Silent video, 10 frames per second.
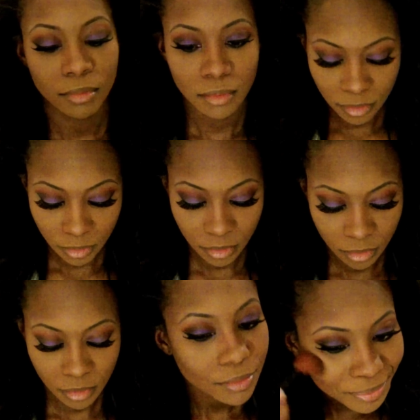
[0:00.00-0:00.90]
It gets the
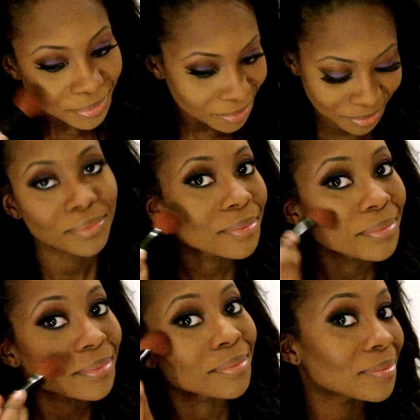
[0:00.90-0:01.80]
trick done.
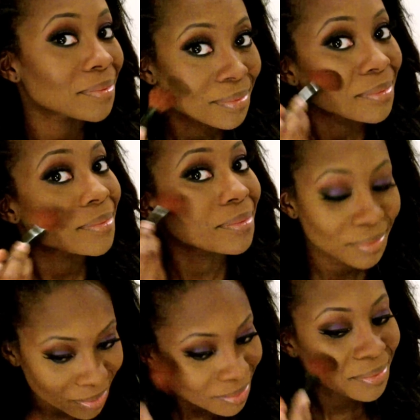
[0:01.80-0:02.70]
It gets the
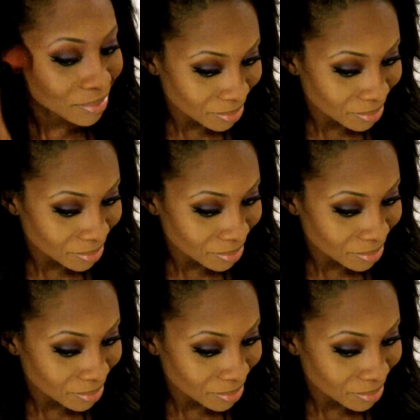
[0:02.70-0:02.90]
job done